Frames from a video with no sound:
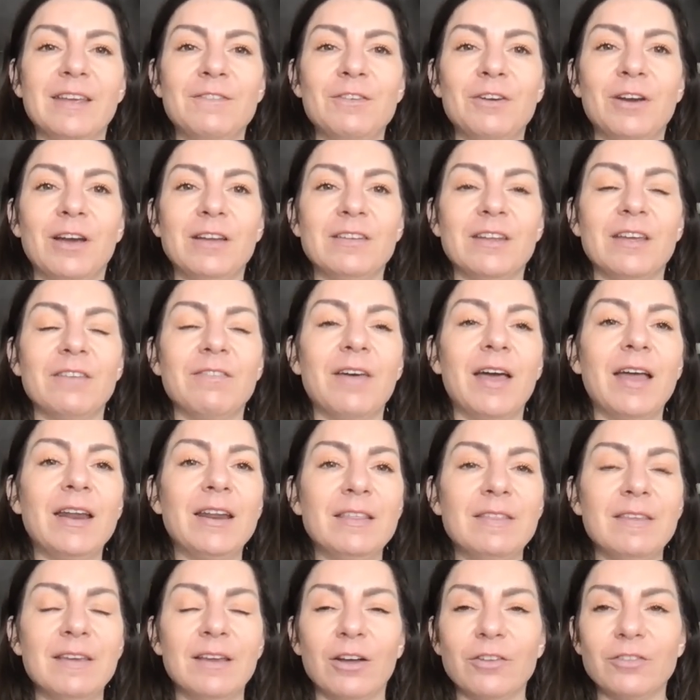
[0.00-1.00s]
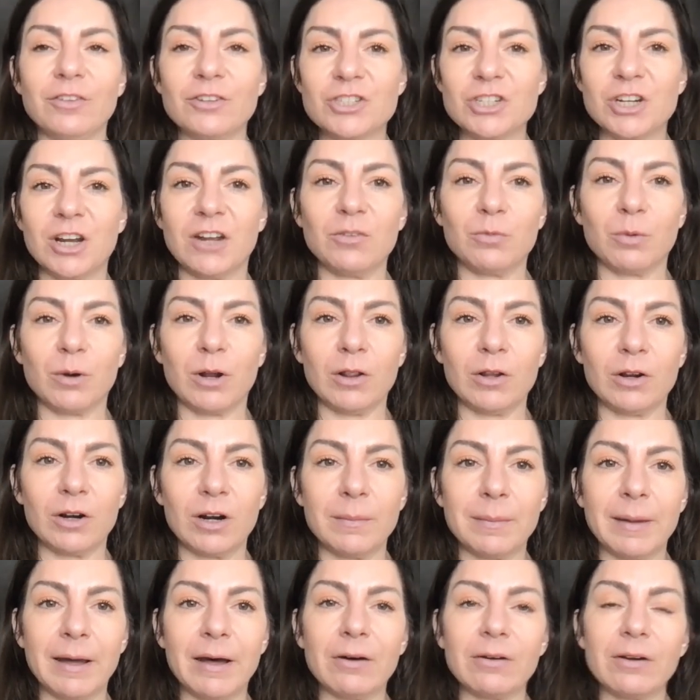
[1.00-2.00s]
If you guys have anything else that you guys want to
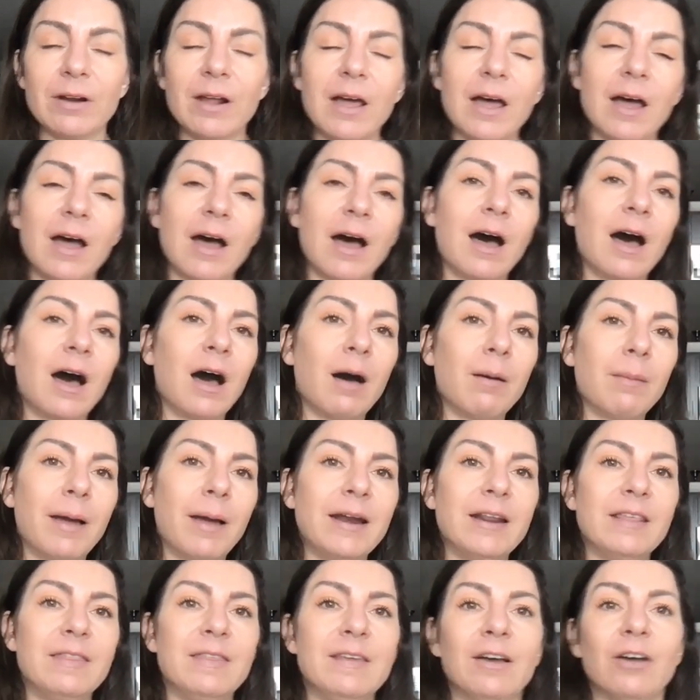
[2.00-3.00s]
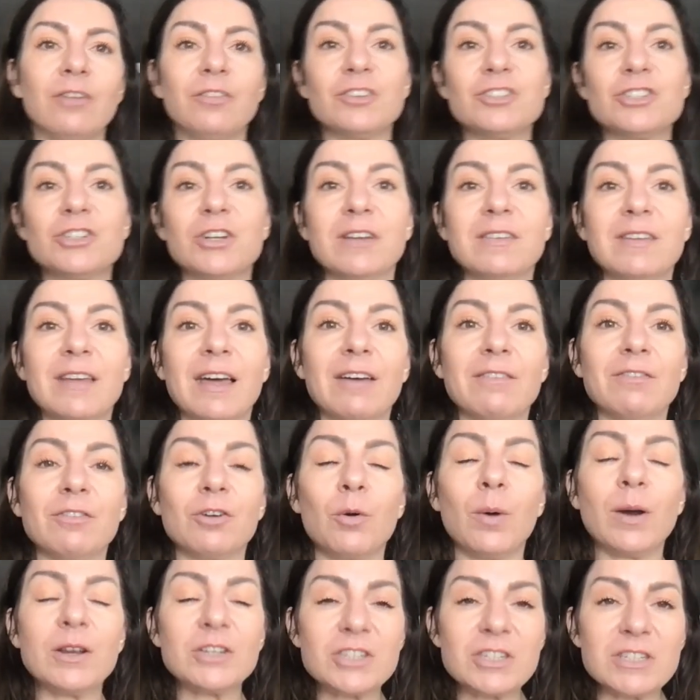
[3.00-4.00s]
learn about, um, anything else that you guys have
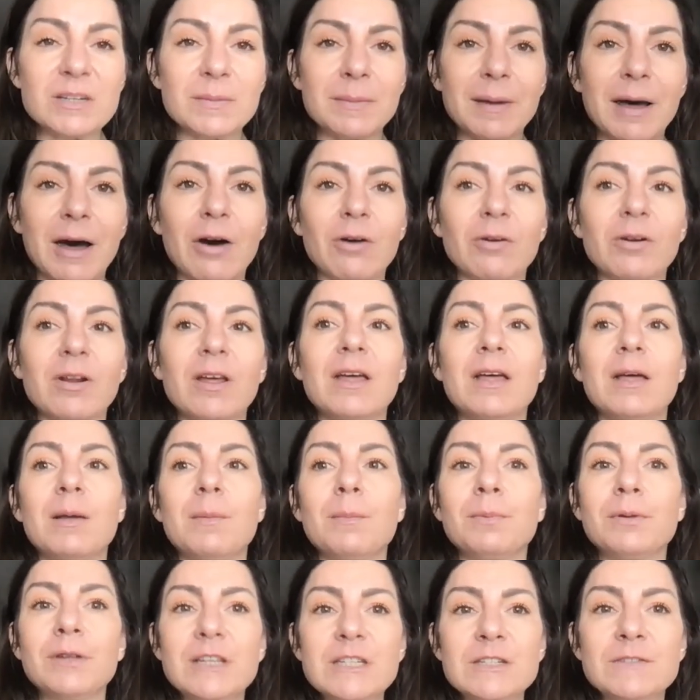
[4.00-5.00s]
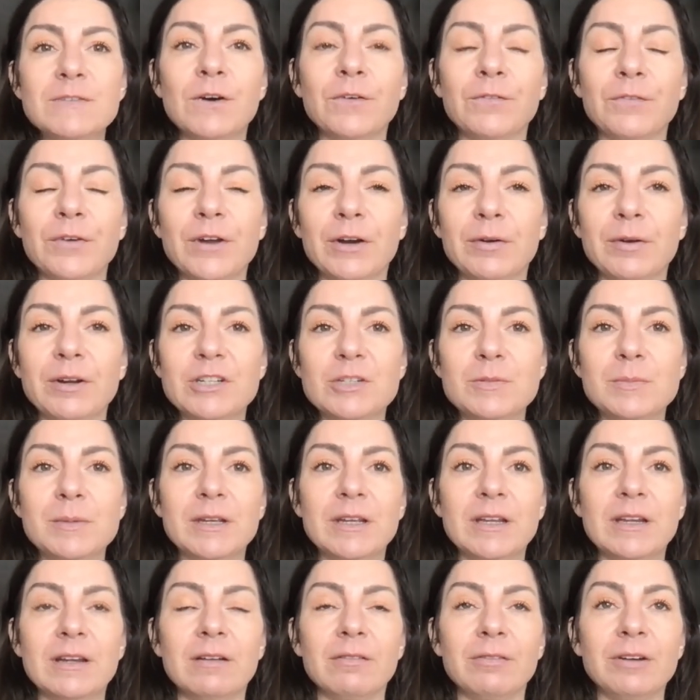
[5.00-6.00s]
questions about, please feel free to reach
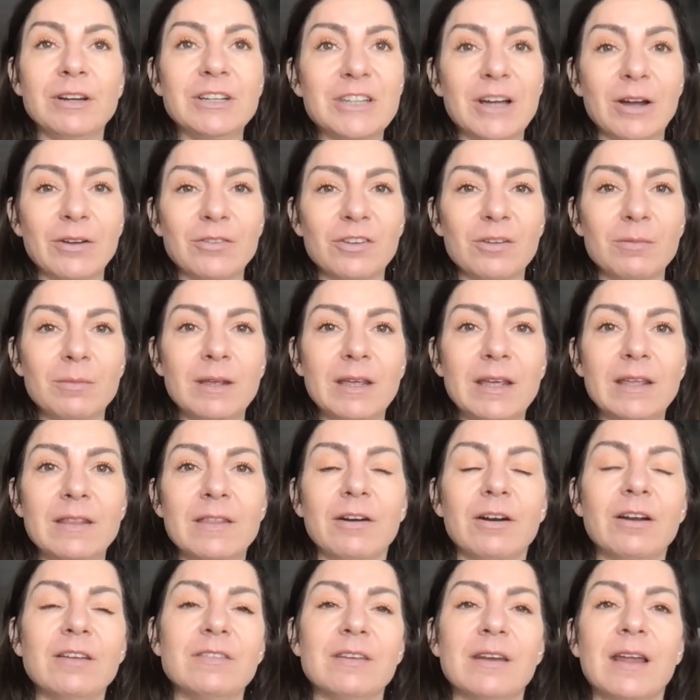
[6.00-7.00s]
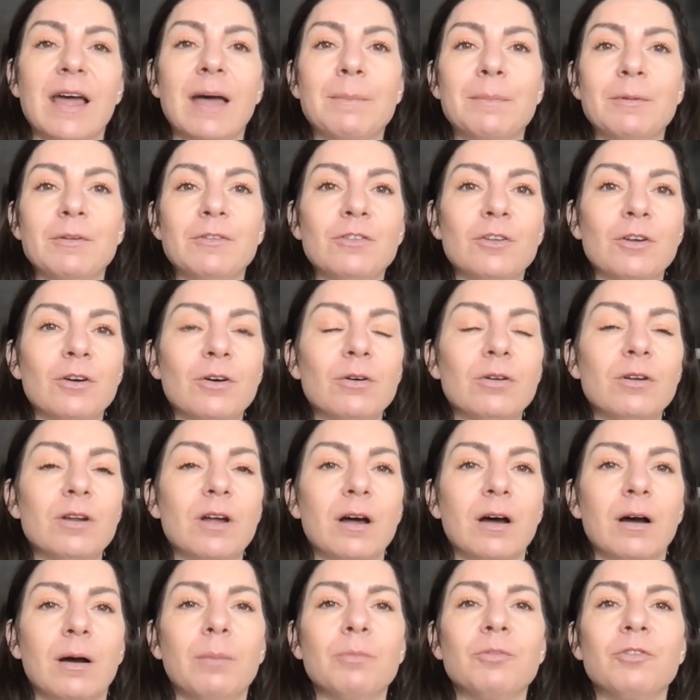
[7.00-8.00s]
me, reach out to me. There is an episode,
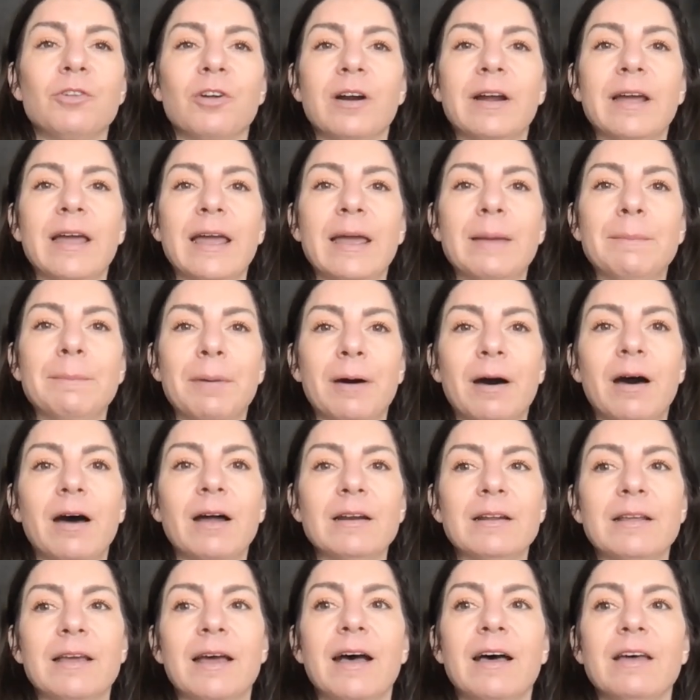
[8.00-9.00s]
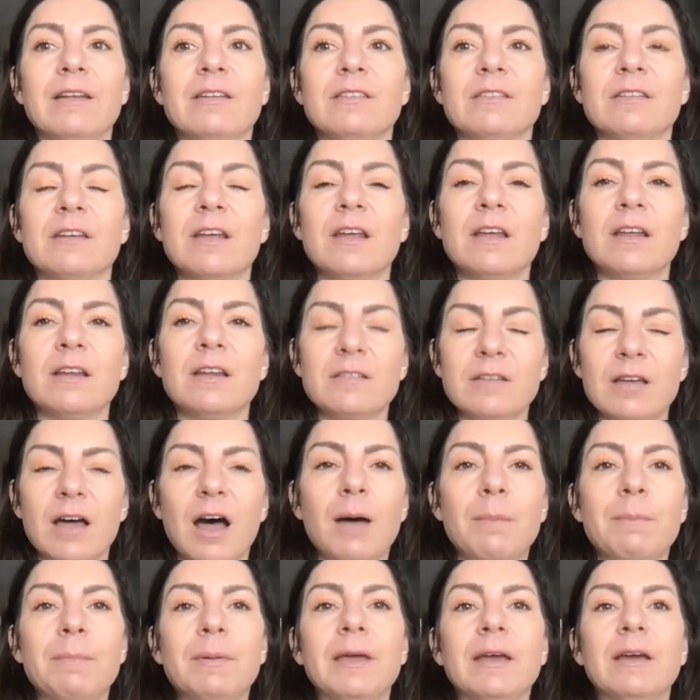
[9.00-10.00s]
uh, I'm sorry, a podcast
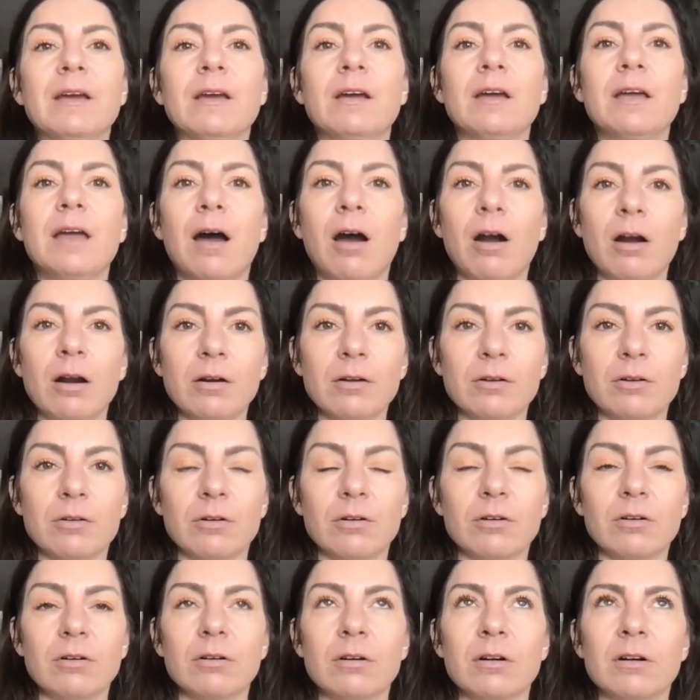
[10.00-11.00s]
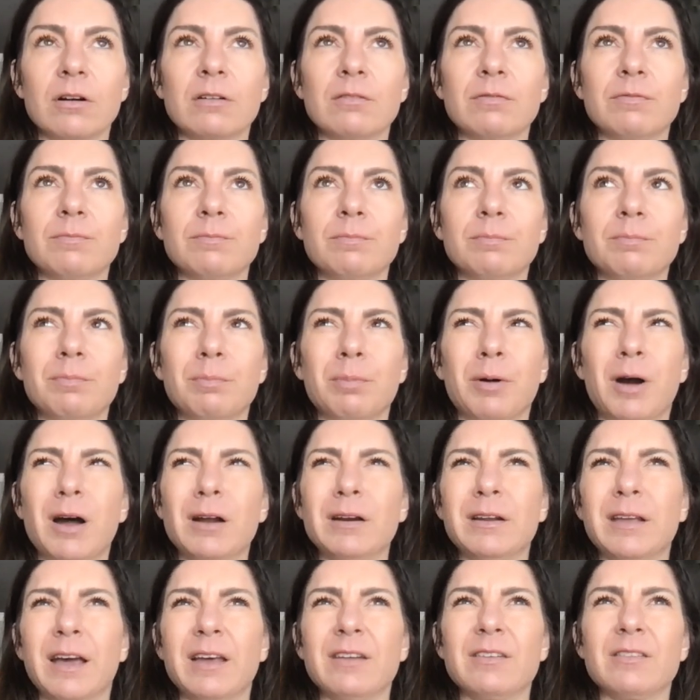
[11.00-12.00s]
topic article or
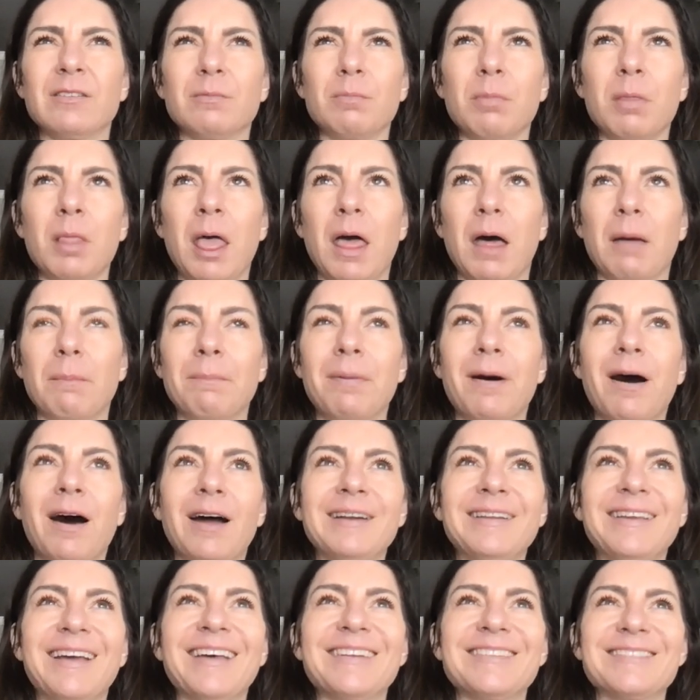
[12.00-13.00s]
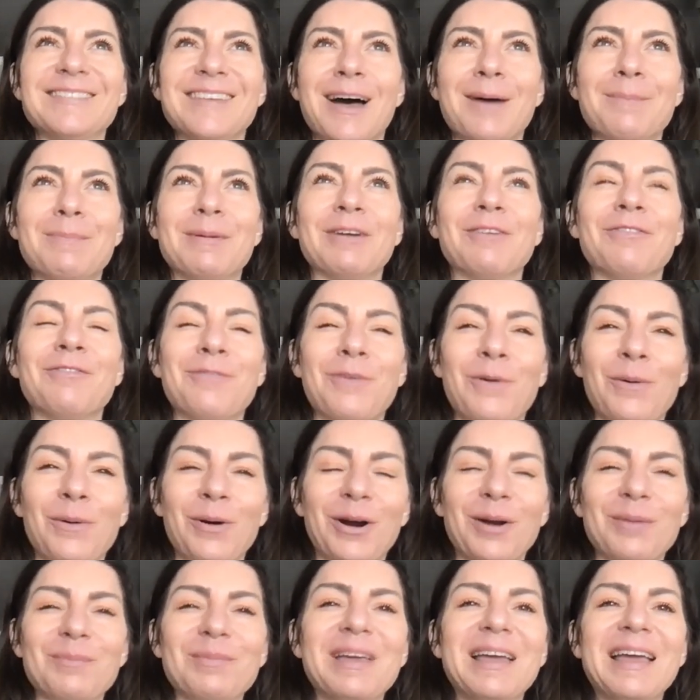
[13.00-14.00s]
podcast the podcast topic
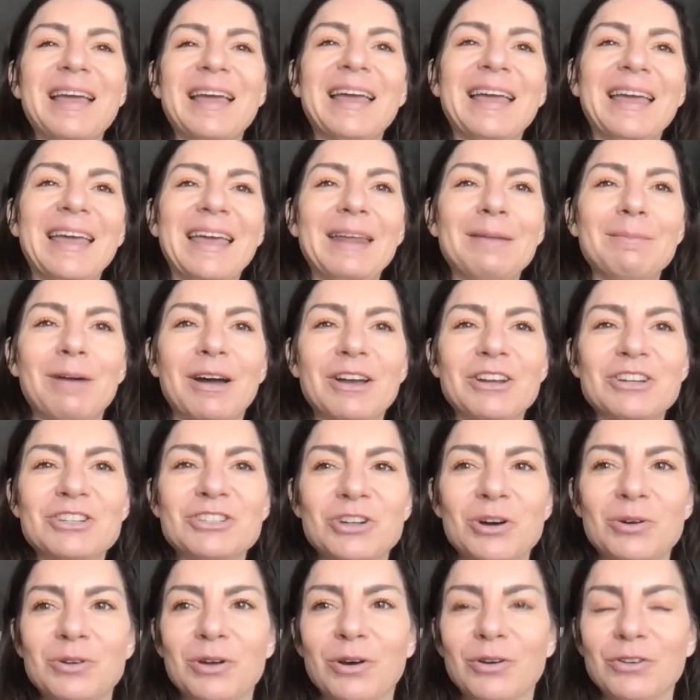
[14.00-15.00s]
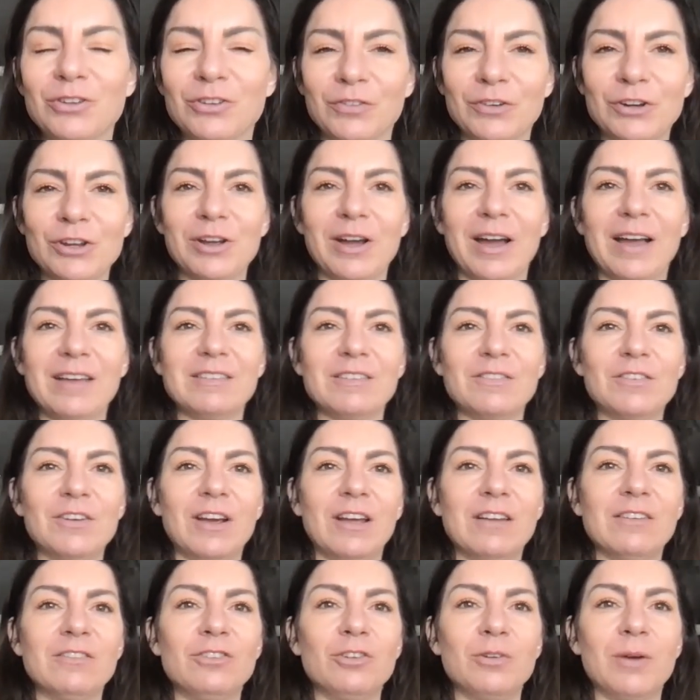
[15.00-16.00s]
form in my show notes for you guys if you
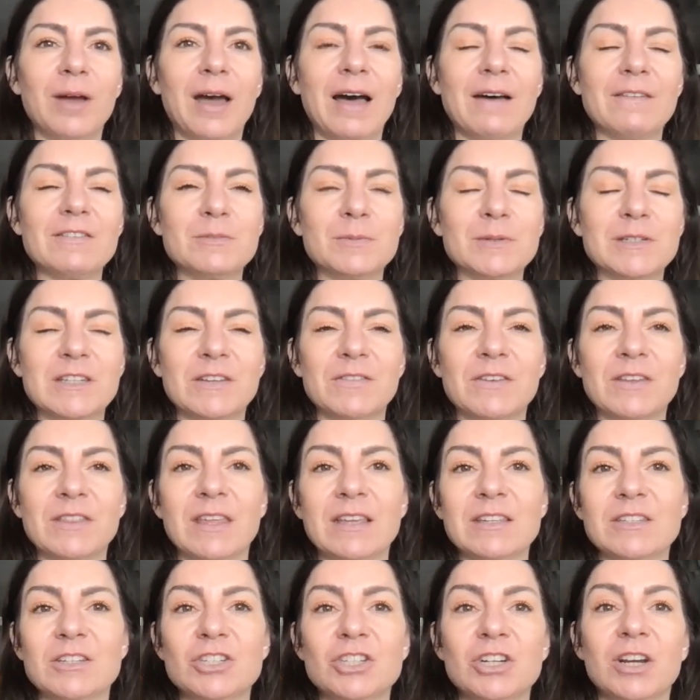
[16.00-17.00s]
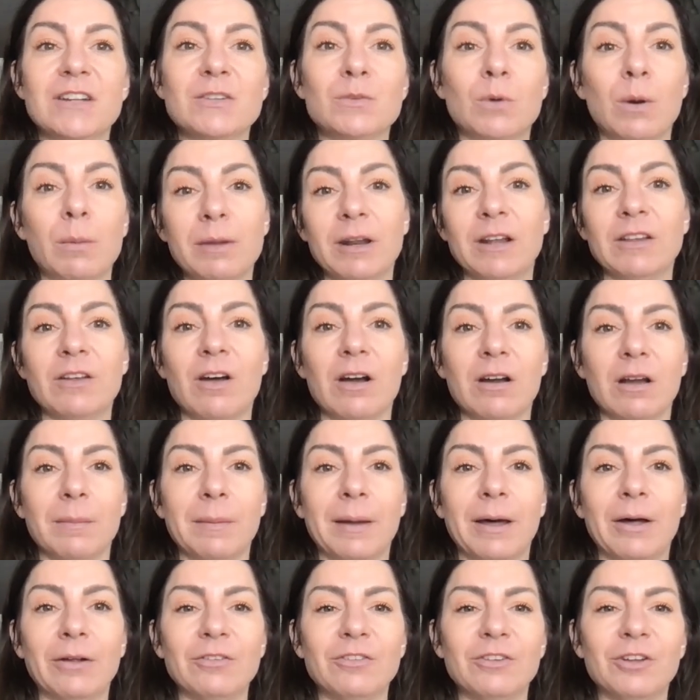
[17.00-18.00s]
guys do have specific things that you guys want me to talk
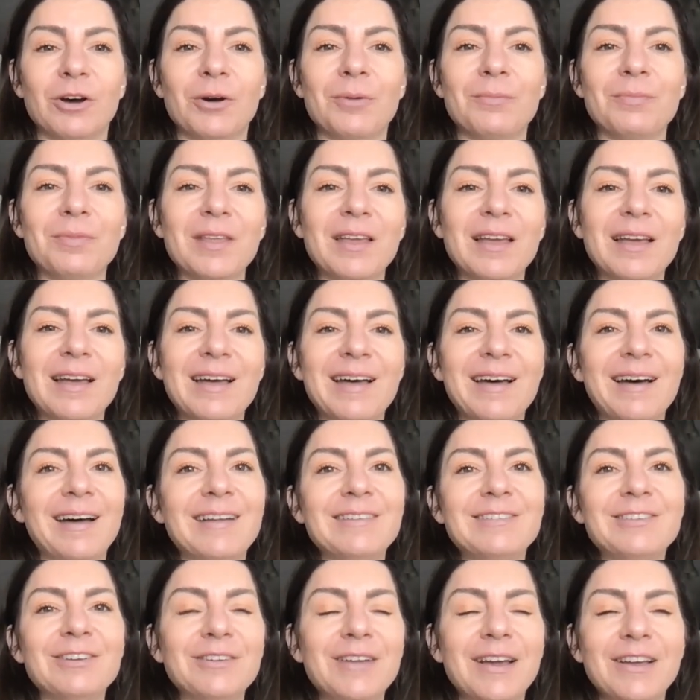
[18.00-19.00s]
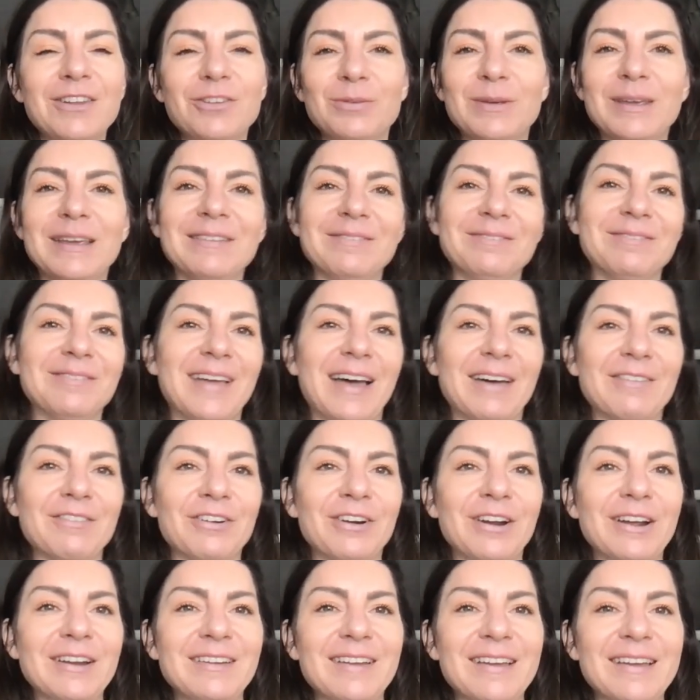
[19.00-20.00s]
about. So until next week, have a
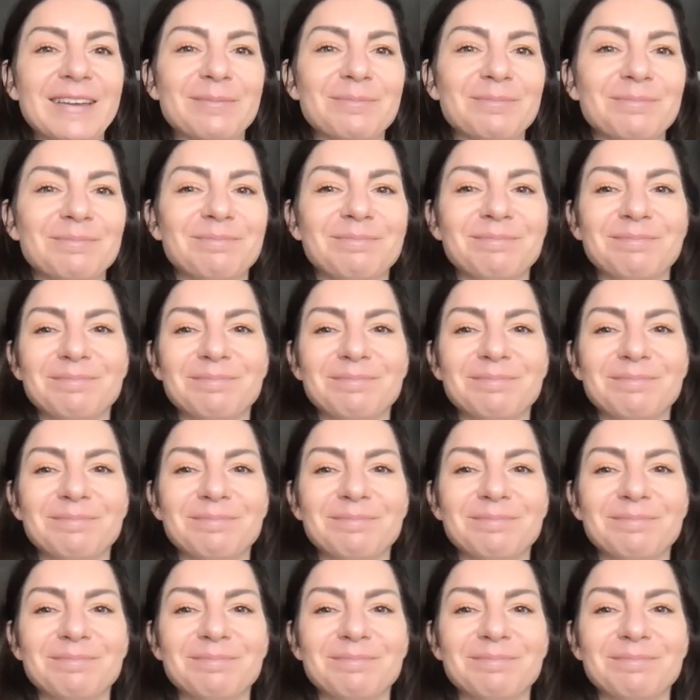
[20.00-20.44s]
great day.